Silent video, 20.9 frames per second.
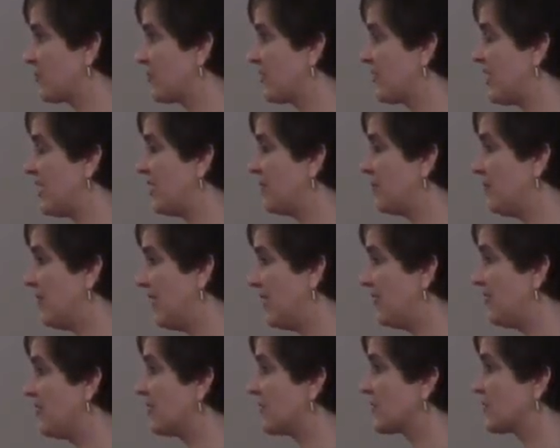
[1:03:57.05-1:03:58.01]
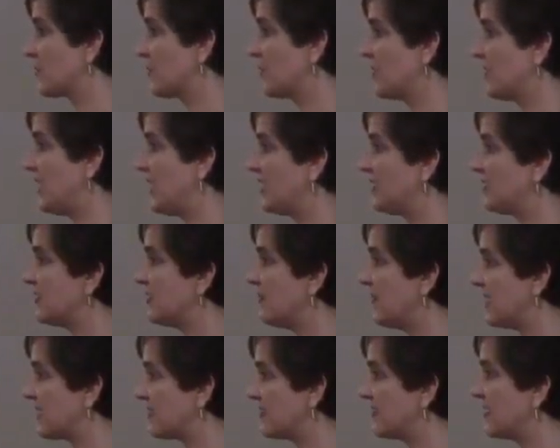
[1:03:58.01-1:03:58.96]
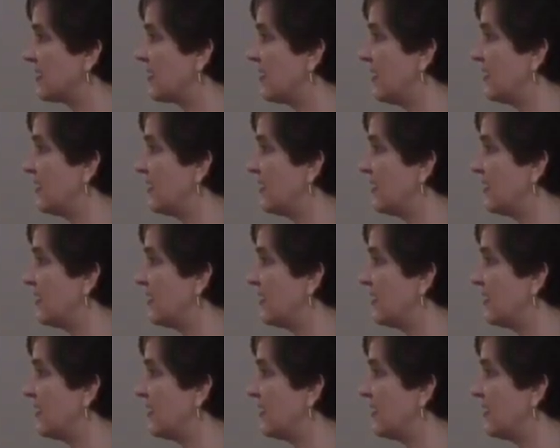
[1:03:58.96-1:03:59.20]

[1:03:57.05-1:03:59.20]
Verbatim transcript: Were they in burials? Were they in domestic